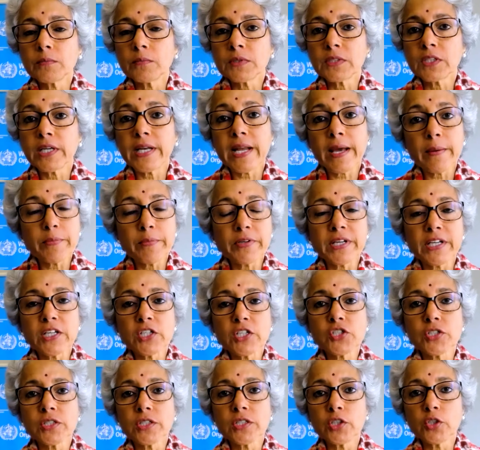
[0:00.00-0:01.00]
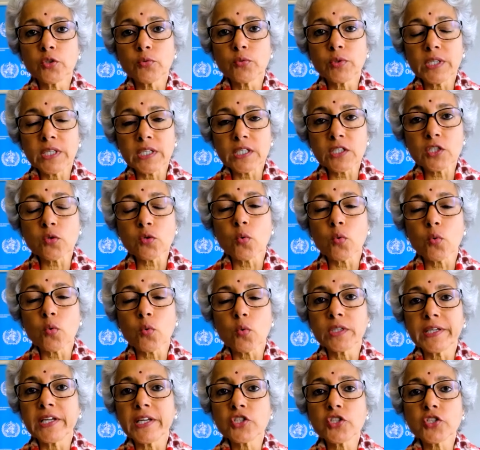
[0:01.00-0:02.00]
collaboration, you need
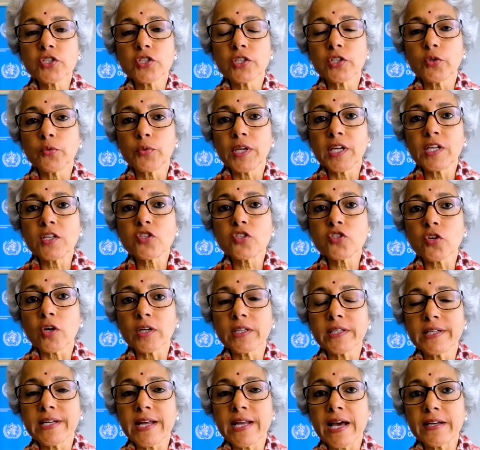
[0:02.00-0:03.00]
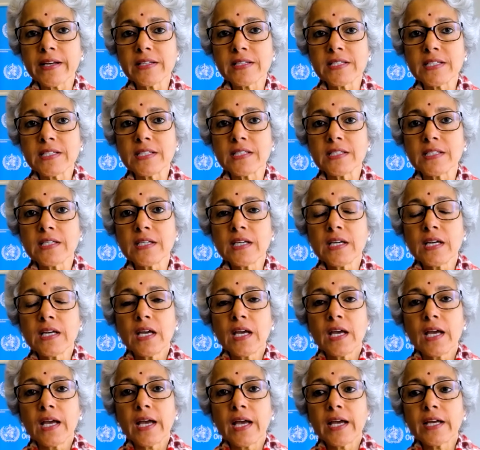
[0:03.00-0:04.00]
coordination, you need solidarity,
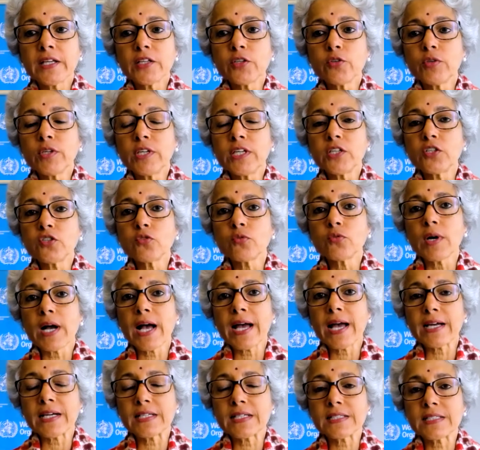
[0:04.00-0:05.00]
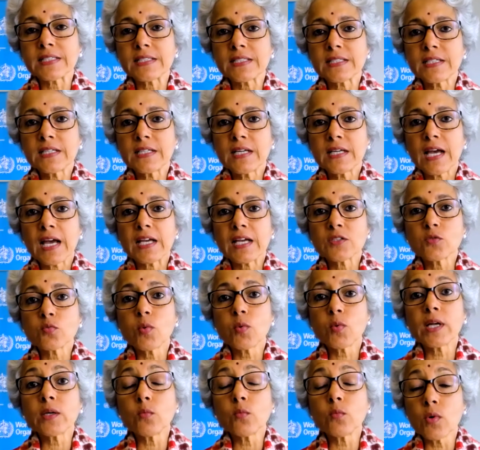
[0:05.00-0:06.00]
and you need to act as
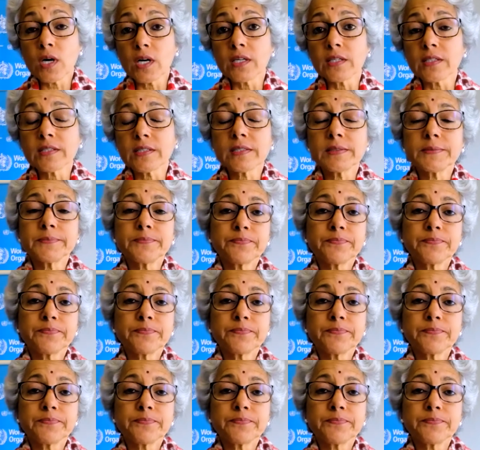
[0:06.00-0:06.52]
one world.